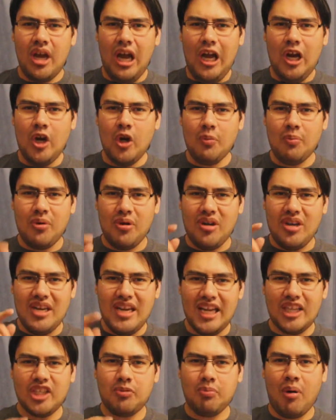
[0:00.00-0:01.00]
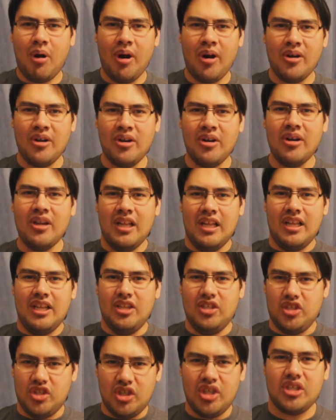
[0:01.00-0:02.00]
I hope your next partner
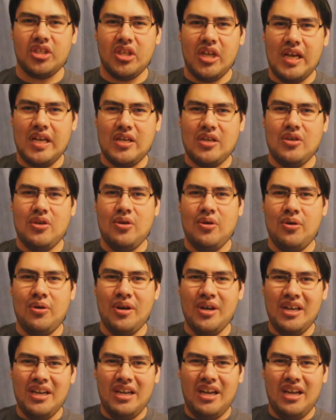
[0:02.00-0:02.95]
is just like you.